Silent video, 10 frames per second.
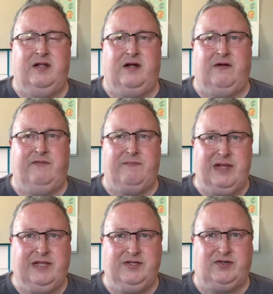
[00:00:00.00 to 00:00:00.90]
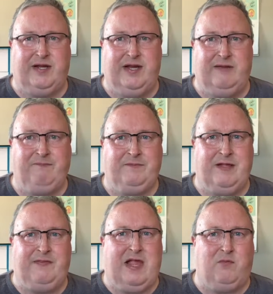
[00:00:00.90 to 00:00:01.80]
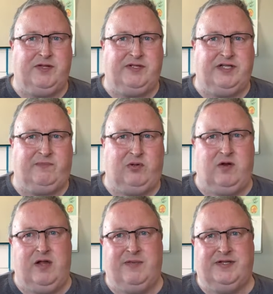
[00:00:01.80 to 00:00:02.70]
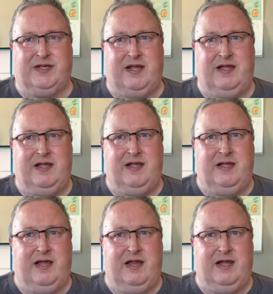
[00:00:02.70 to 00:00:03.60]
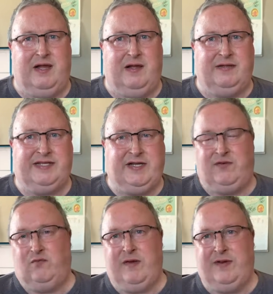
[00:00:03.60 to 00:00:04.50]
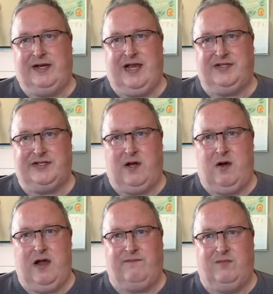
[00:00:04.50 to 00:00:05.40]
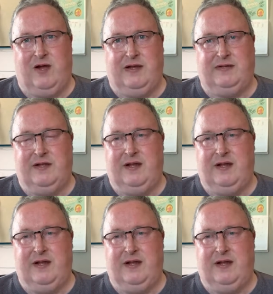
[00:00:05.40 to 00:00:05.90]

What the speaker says: of the military, and they want to deploy him as a secret weapon against the hive mind.